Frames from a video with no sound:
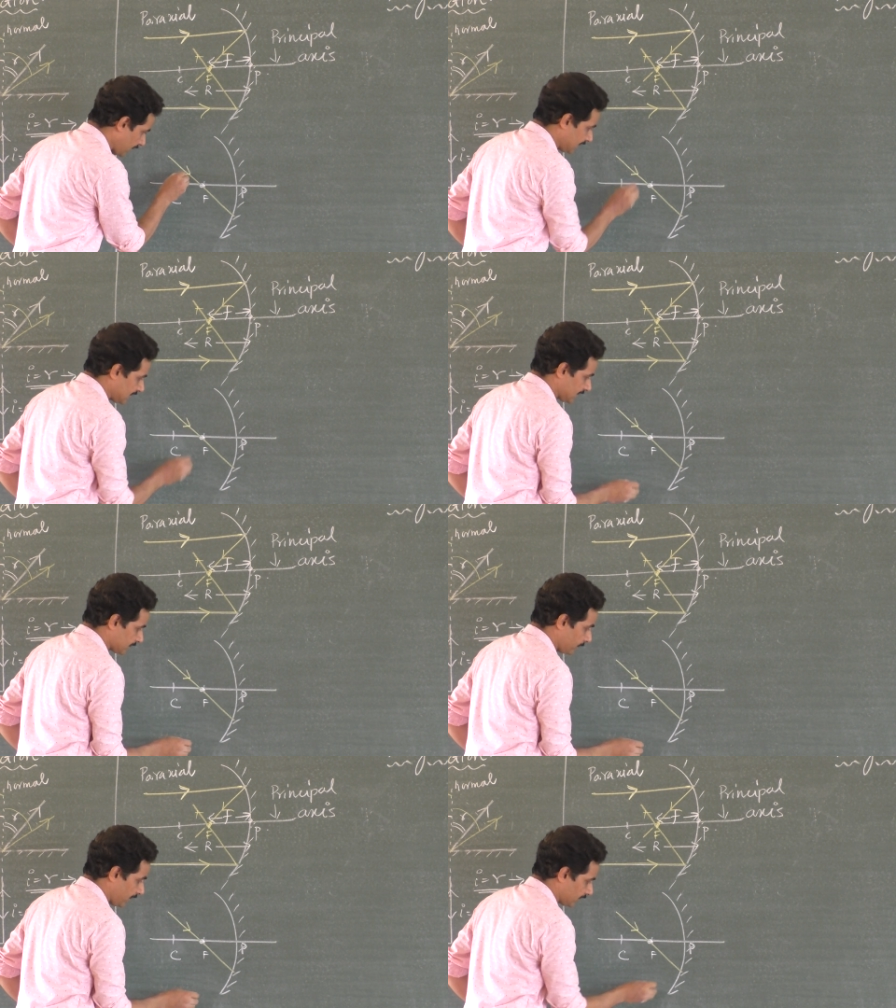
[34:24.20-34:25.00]
light is
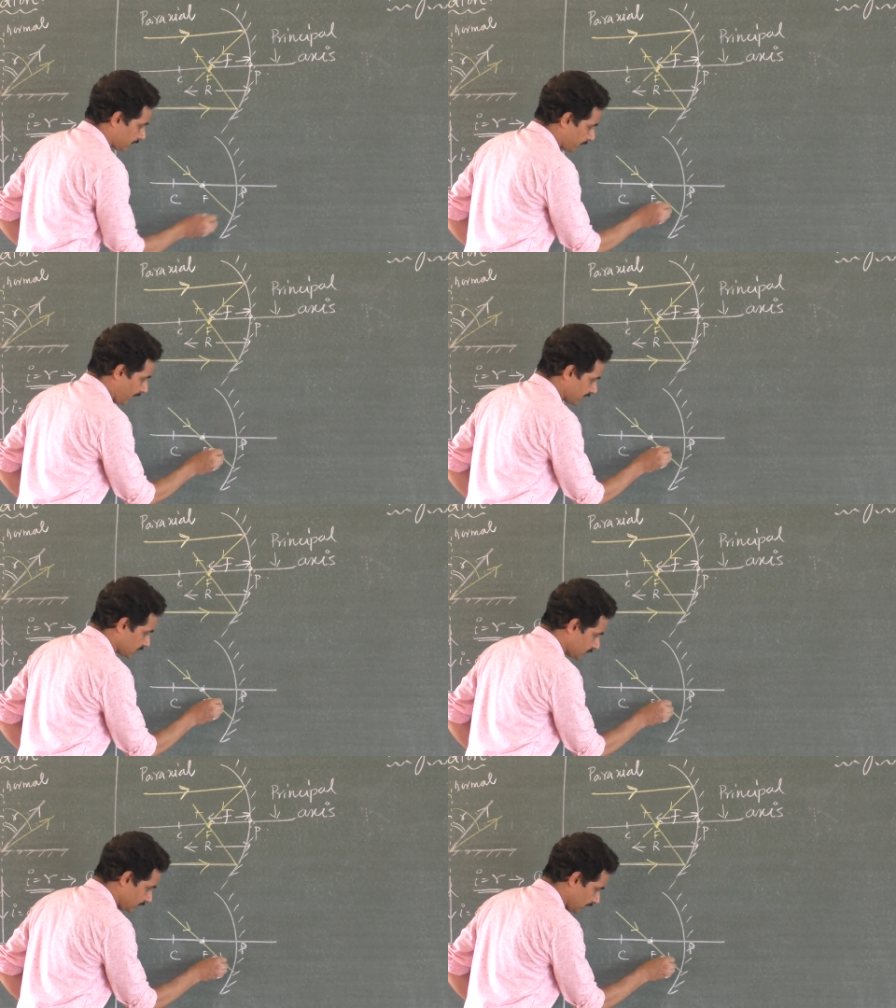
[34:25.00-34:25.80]
made to pass
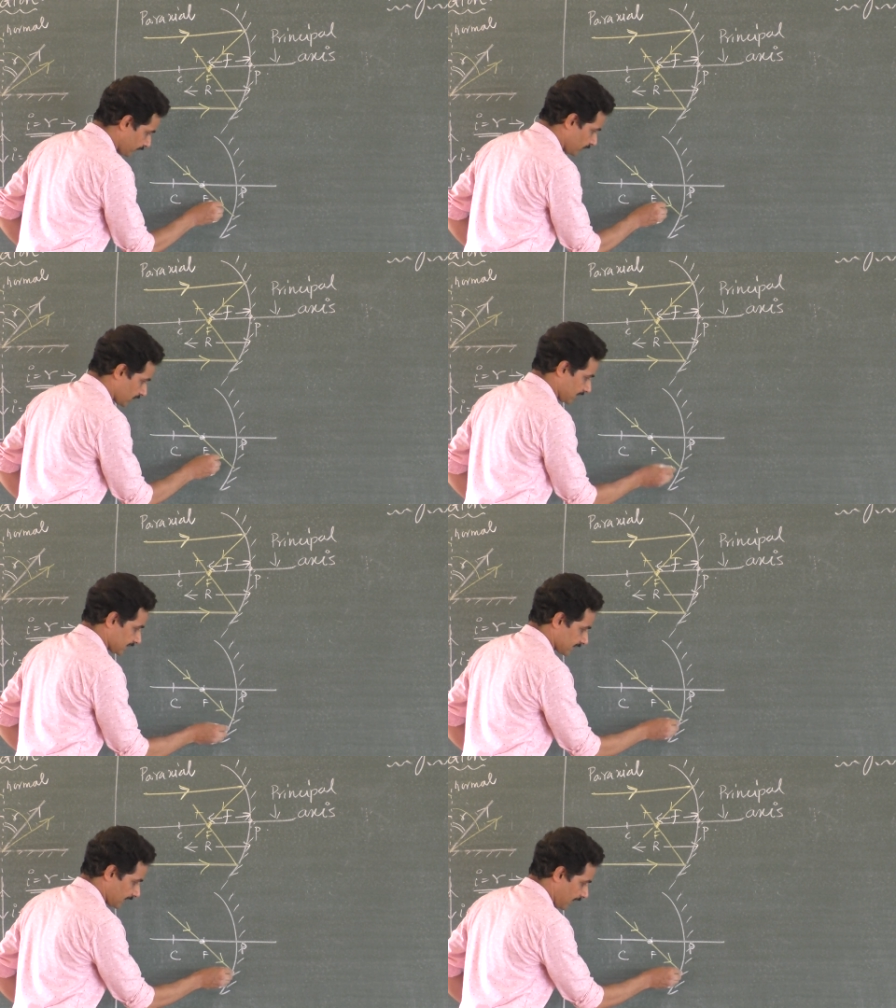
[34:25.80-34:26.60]
through the
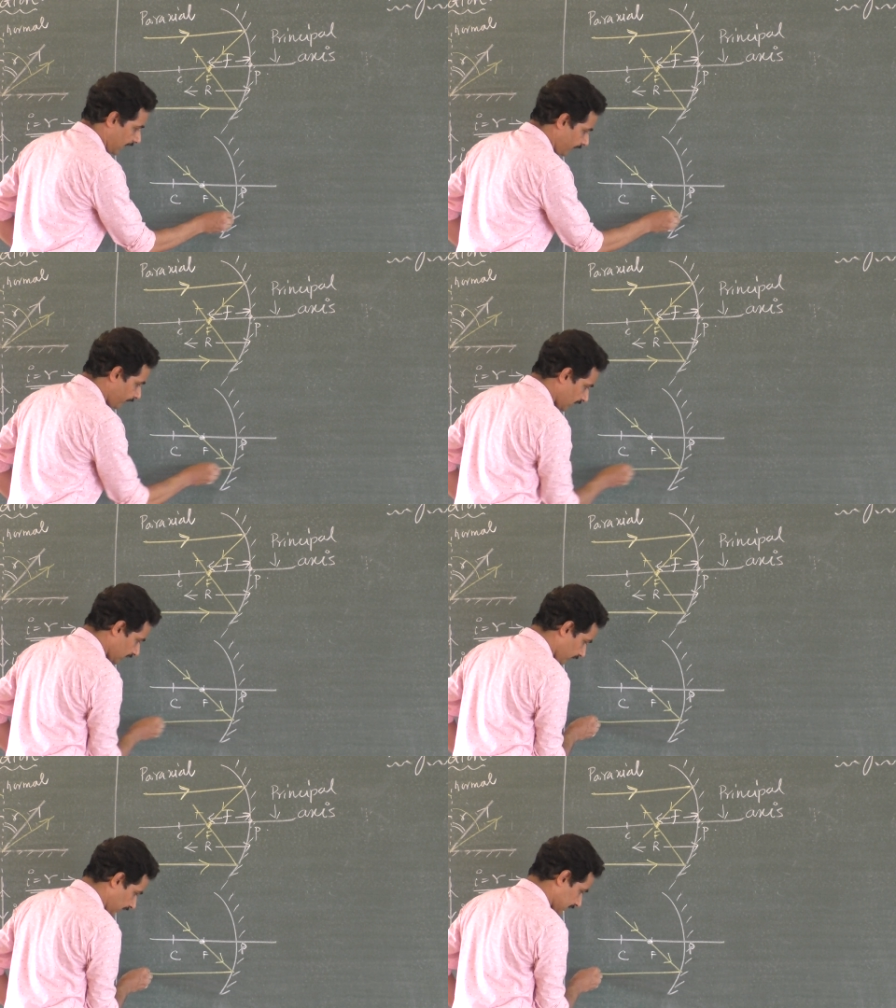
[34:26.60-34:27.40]
focus, after
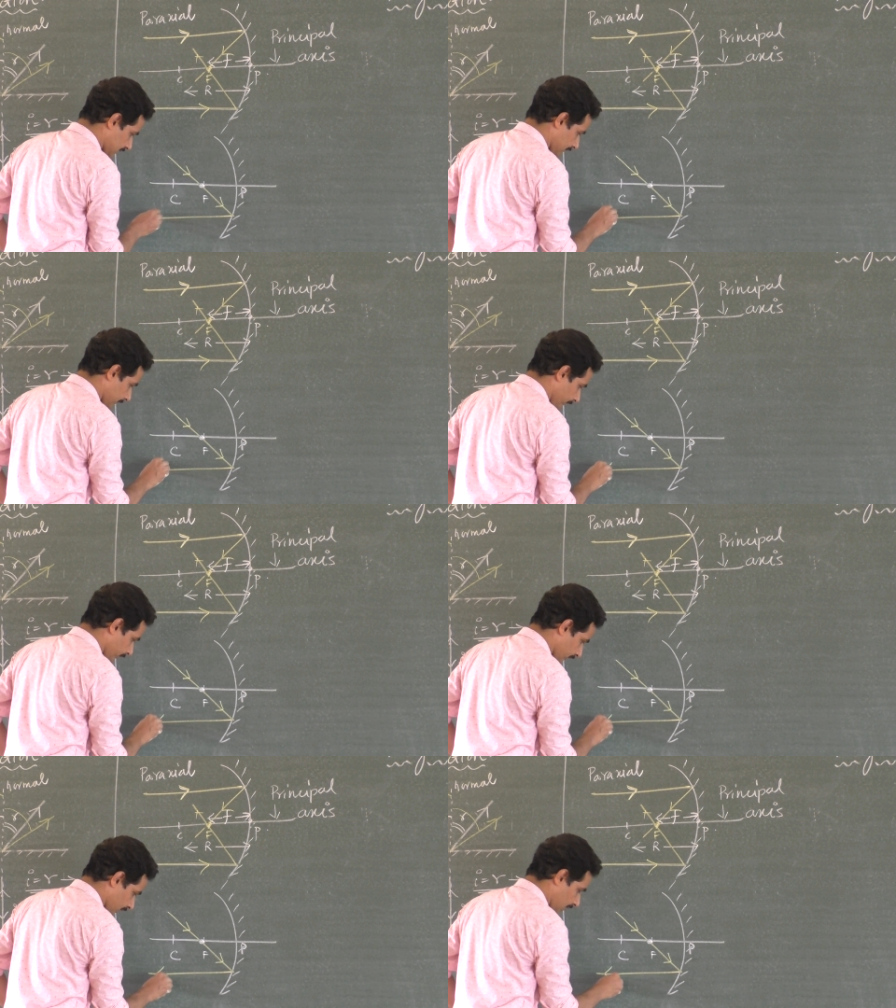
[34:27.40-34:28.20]
reflection,
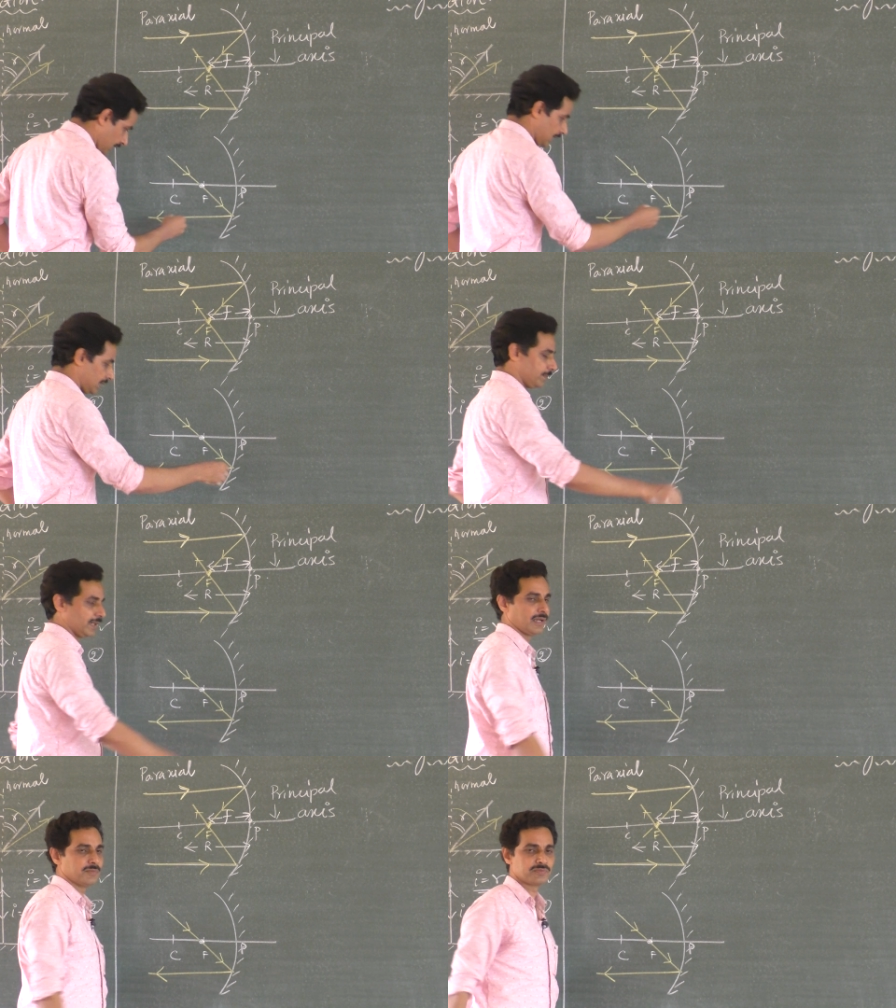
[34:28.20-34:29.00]
it
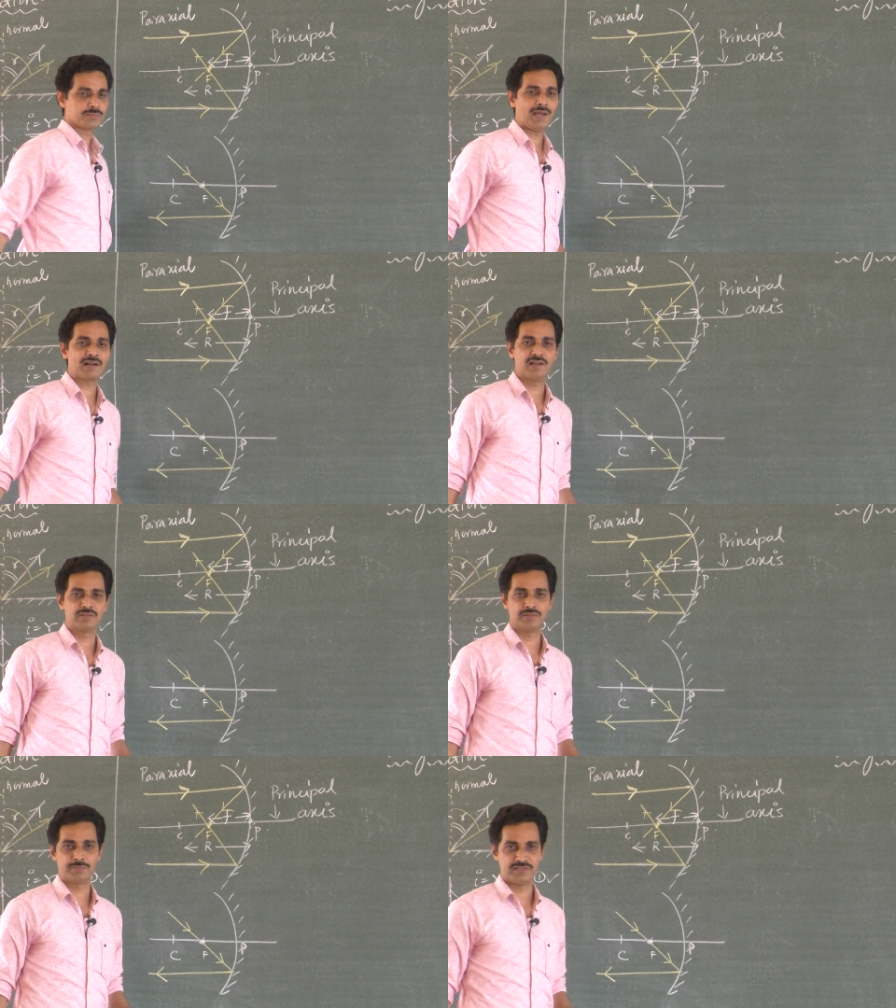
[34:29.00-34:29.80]
becomes parallel
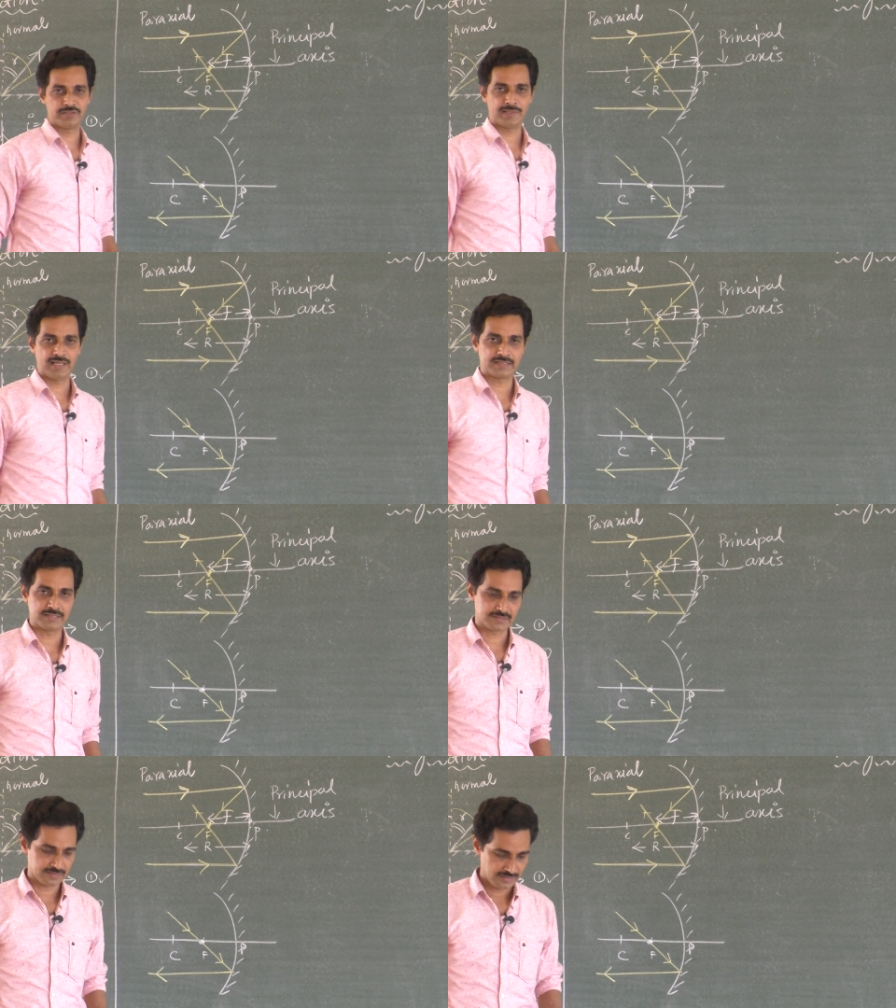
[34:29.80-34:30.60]
to the principal
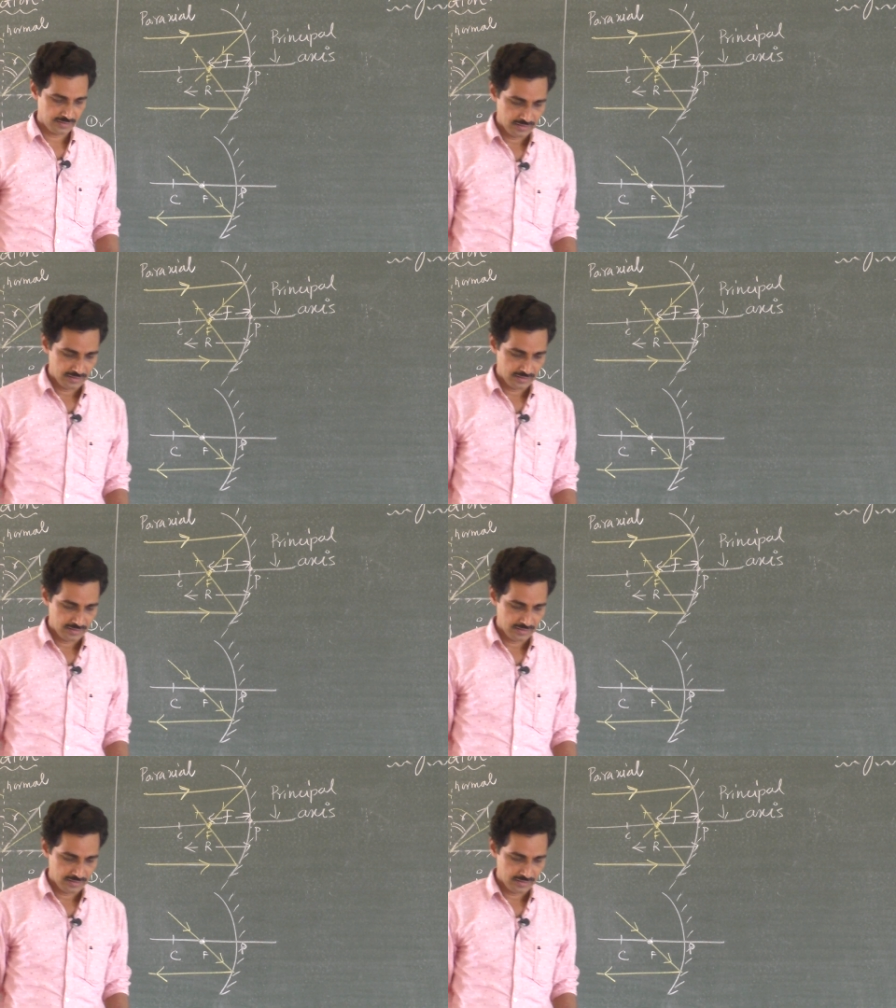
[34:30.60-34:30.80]
axis.